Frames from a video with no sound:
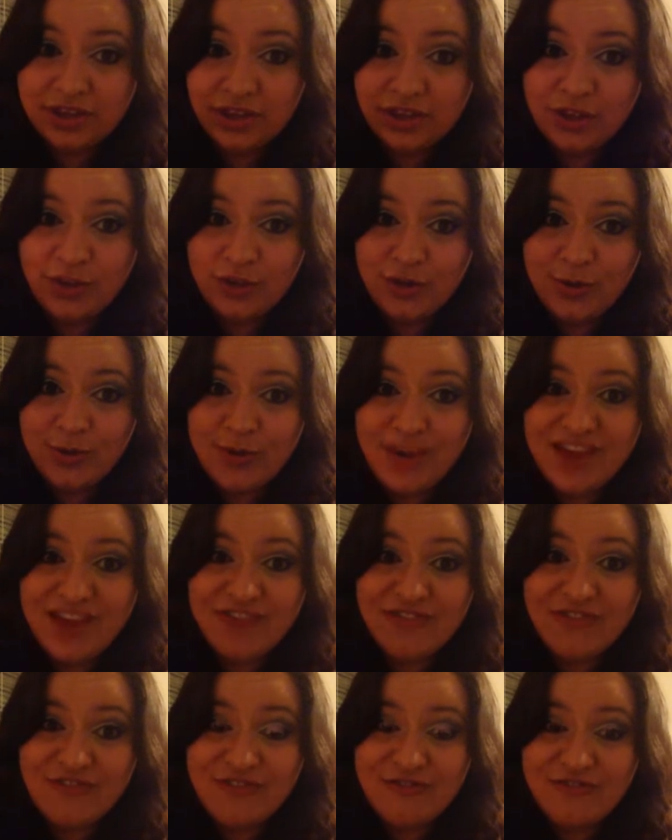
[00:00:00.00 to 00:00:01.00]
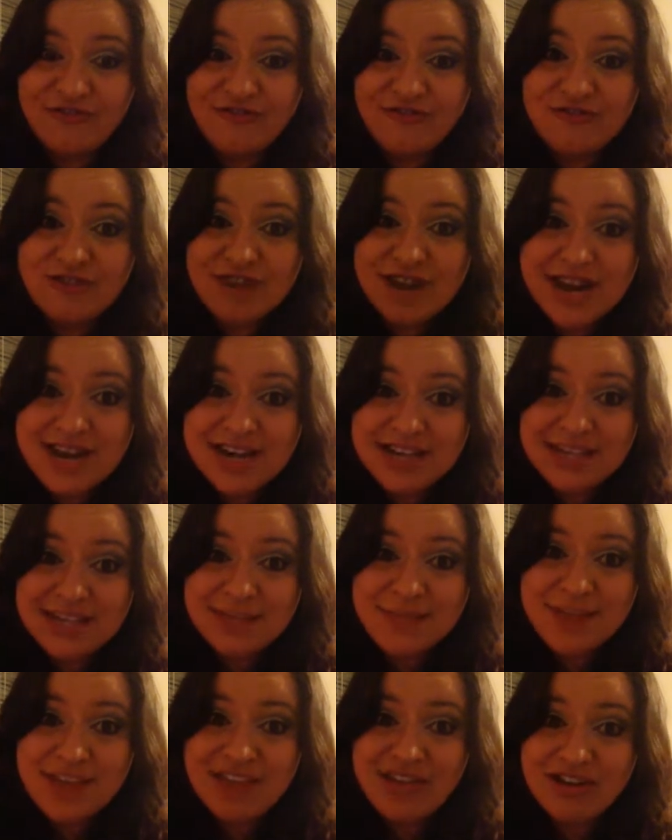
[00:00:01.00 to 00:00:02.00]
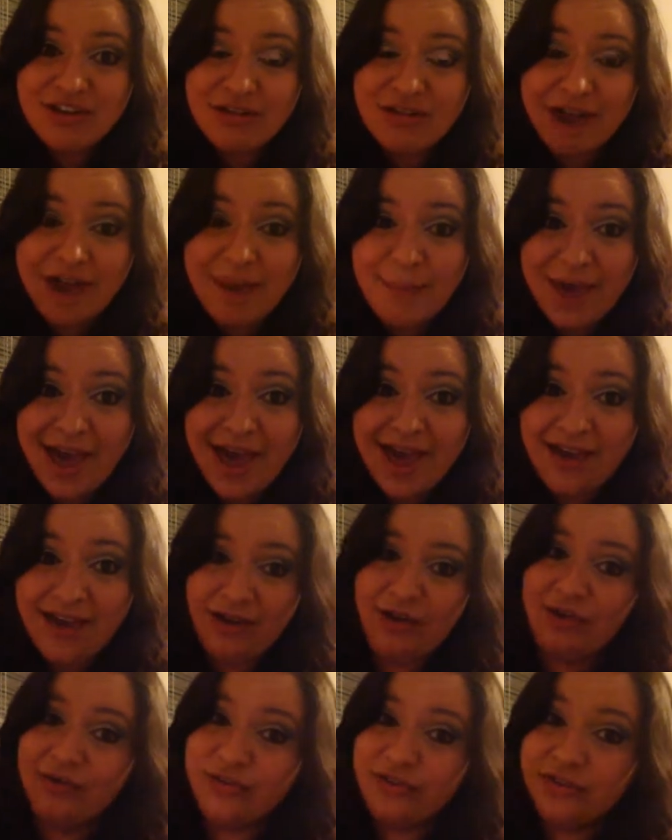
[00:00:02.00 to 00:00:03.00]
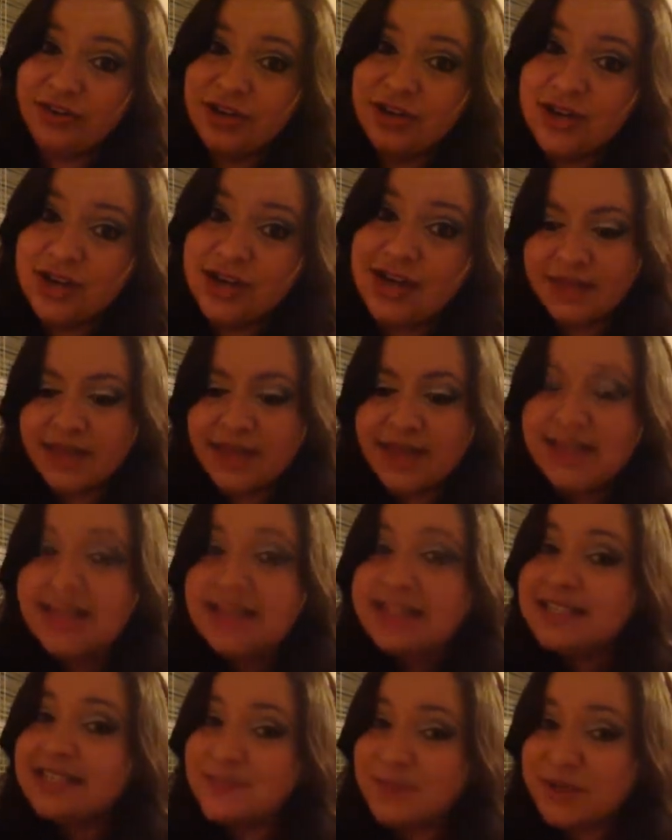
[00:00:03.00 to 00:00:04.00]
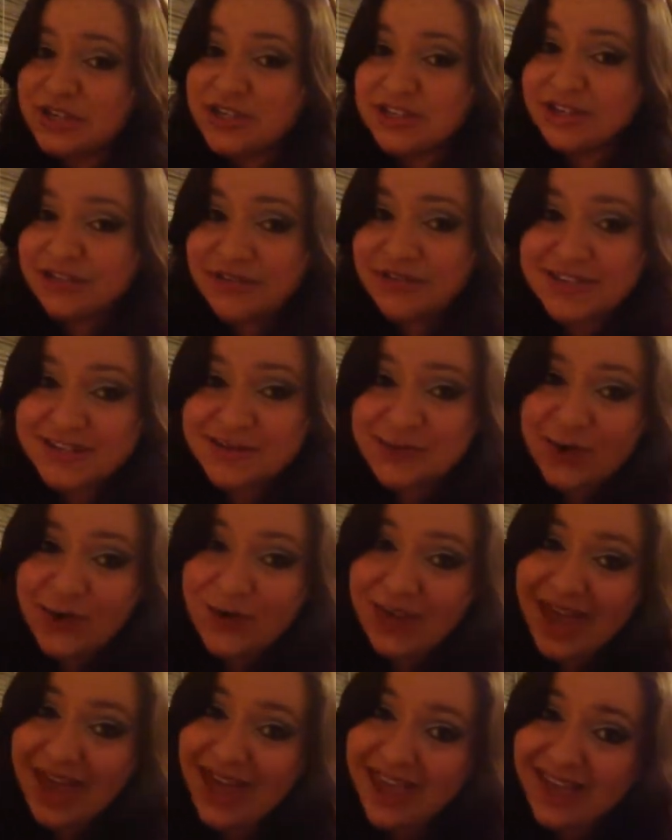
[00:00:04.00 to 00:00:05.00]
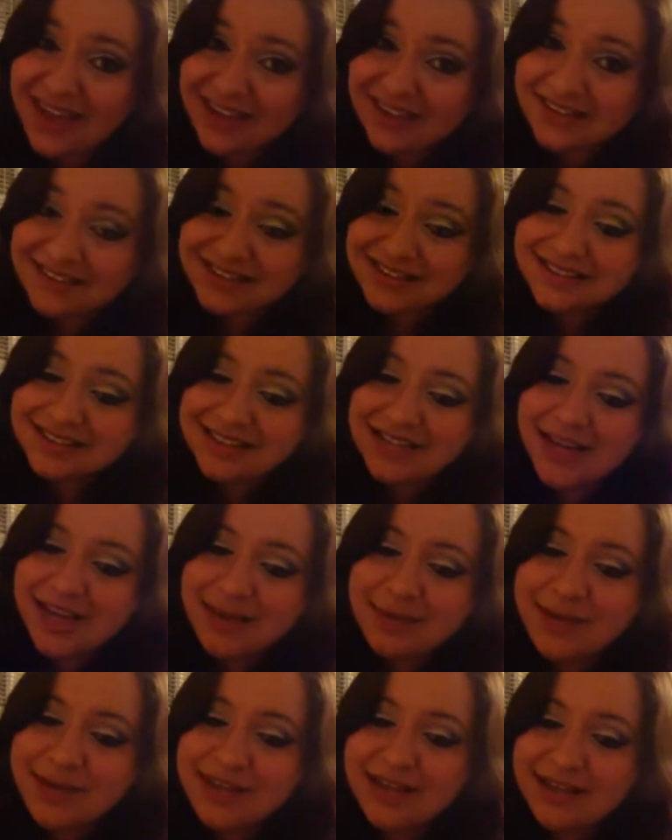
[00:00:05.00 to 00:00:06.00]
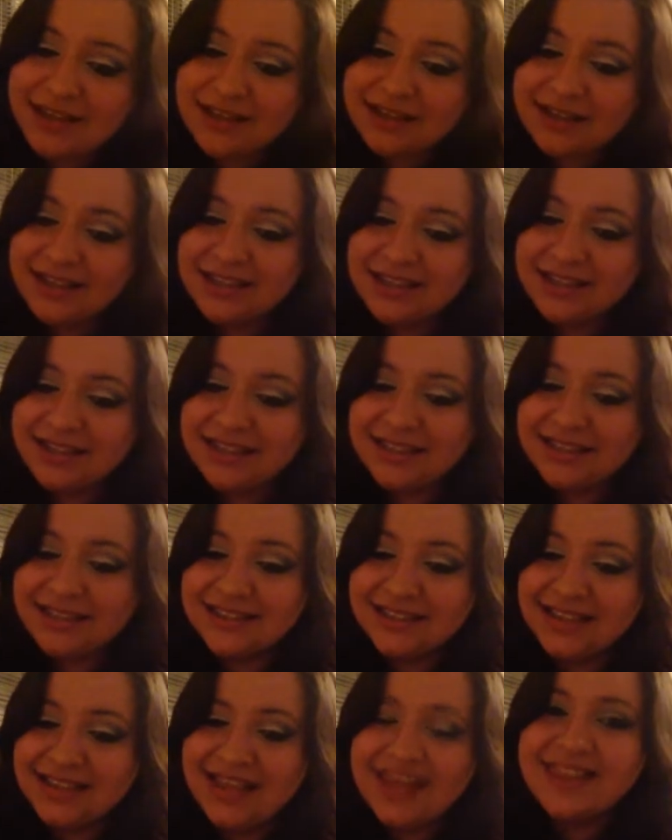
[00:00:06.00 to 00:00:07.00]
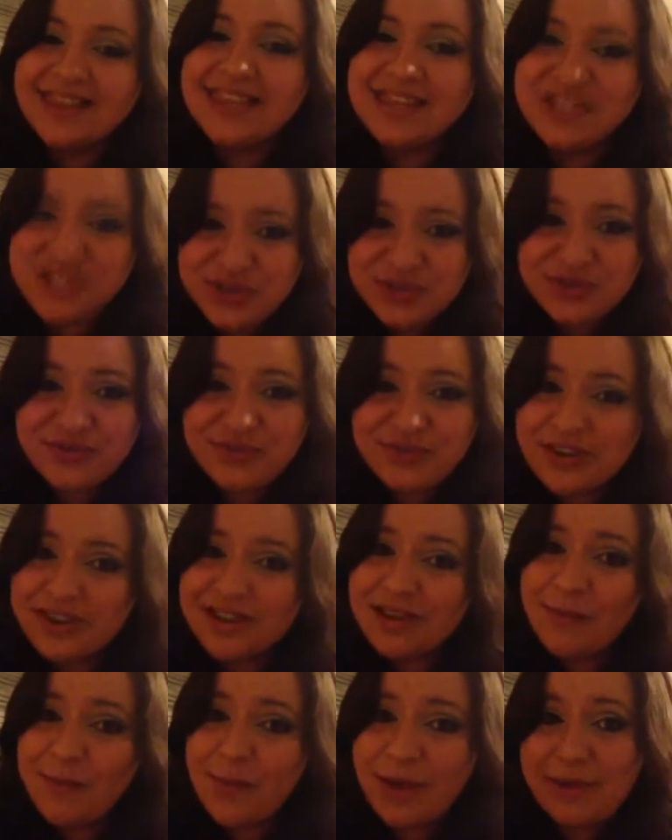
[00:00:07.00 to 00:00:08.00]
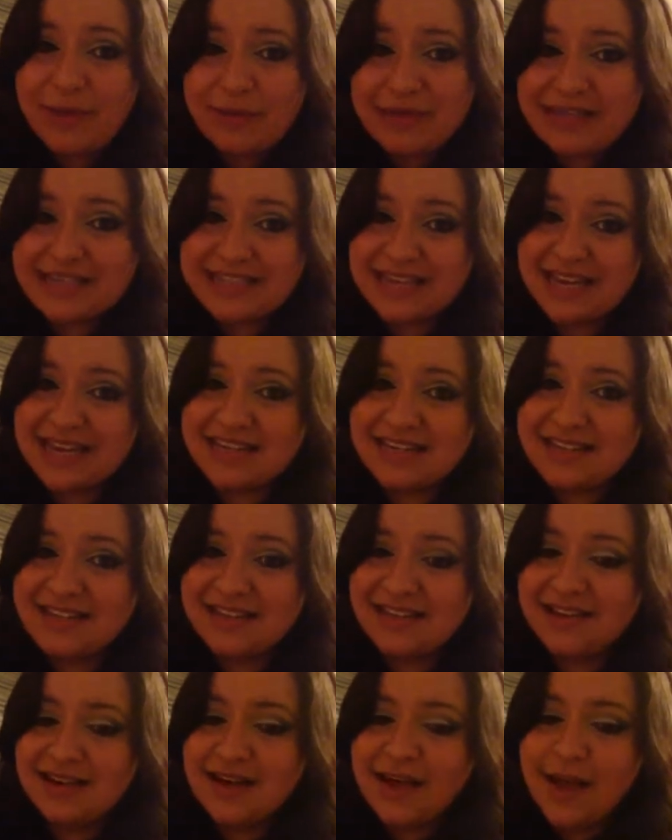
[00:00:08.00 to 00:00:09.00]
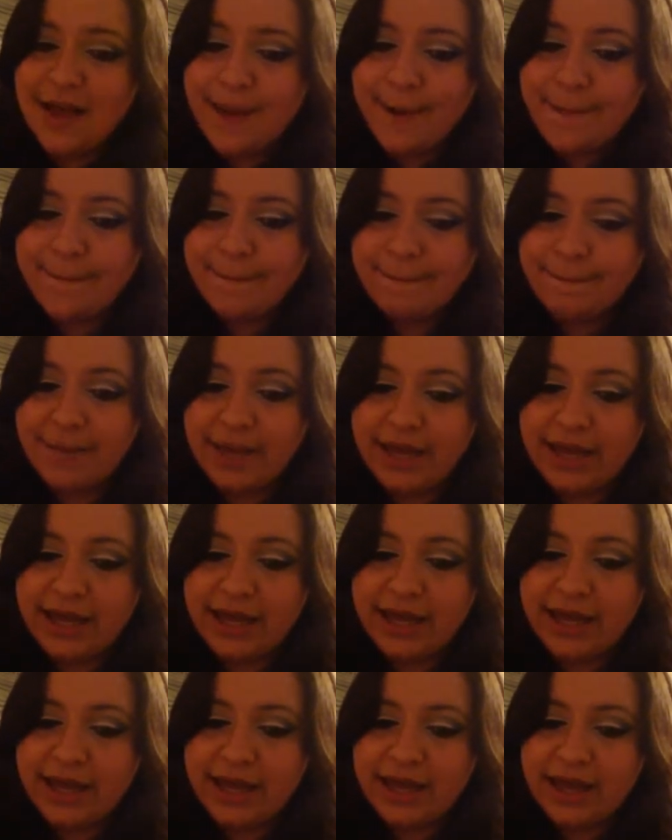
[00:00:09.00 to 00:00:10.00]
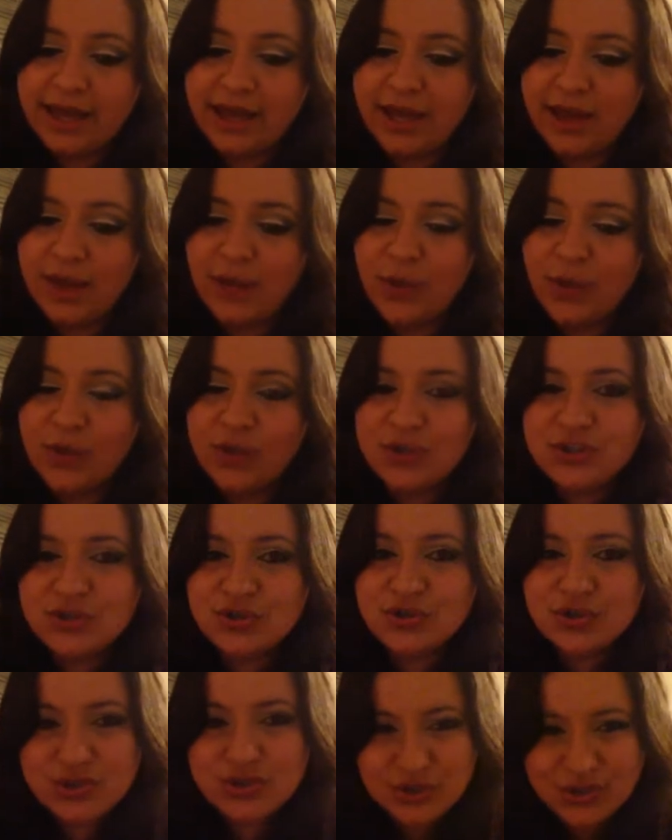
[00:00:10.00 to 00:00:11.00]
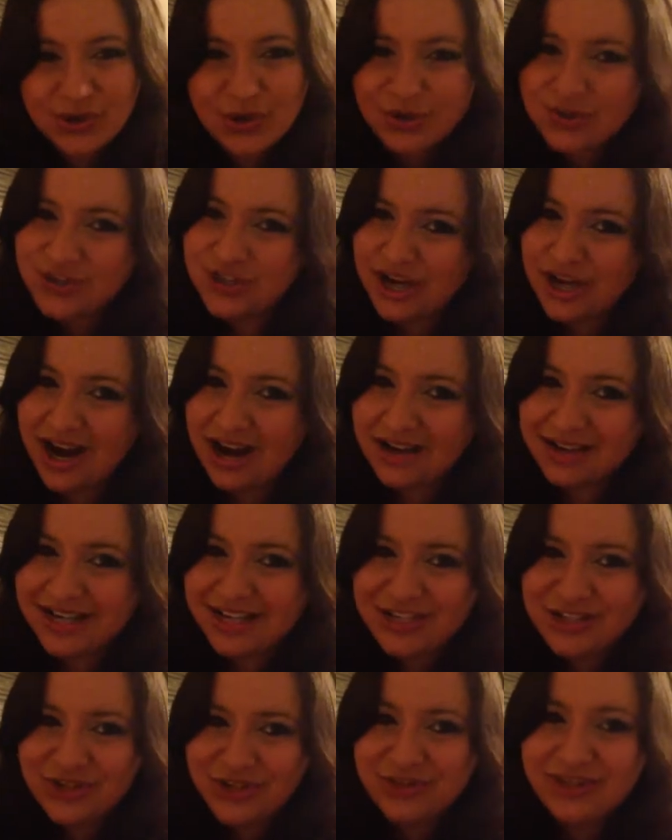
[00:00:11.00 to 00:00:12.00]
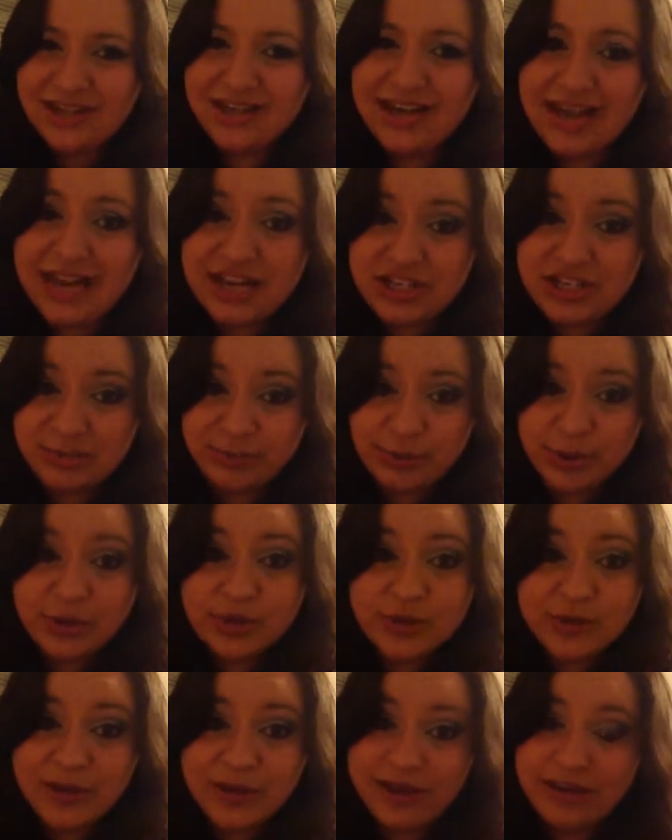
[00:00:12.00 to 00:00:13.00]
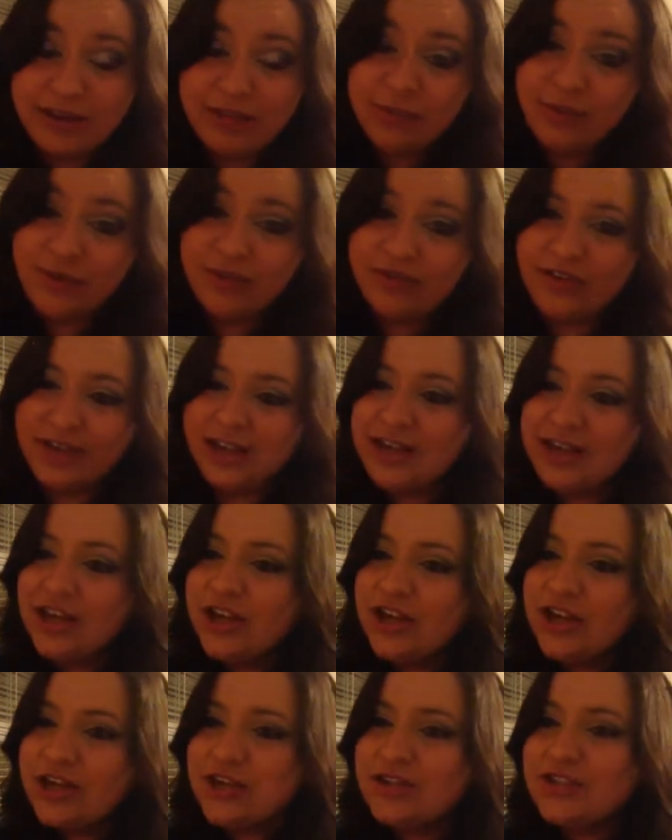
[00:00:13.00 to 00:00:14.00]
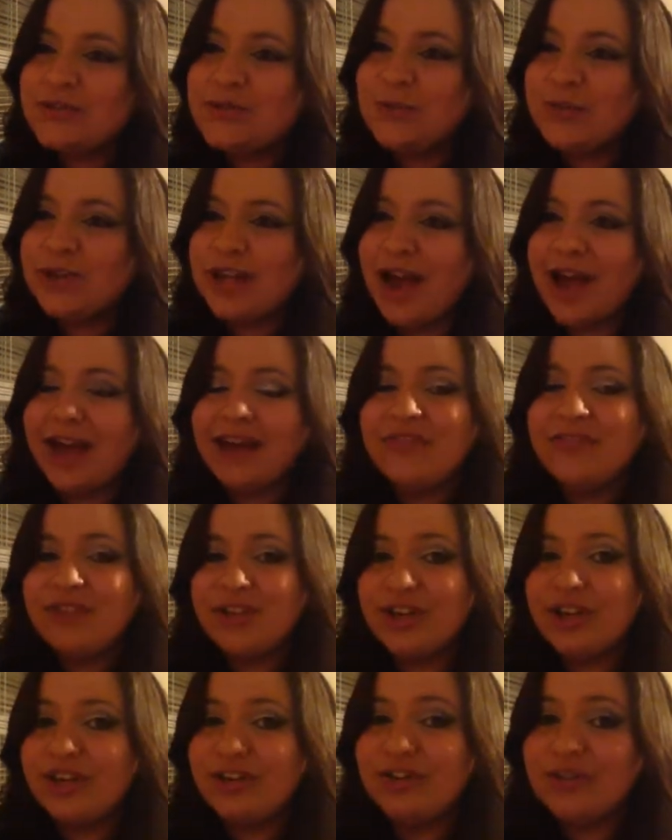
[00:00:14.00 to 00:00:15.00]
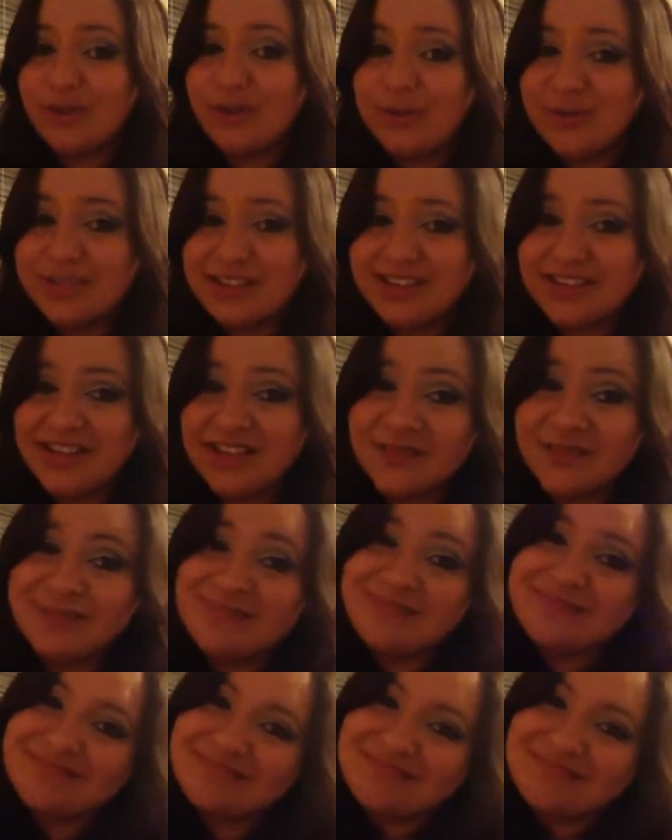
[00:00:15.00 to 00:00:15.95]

The Cube it freaked me the crap out special effects were okay I mean they do feel a wee bit dated but it wasn't so jarring to you that it actually pulled you out of the movie you just would kind of look at a few bits and go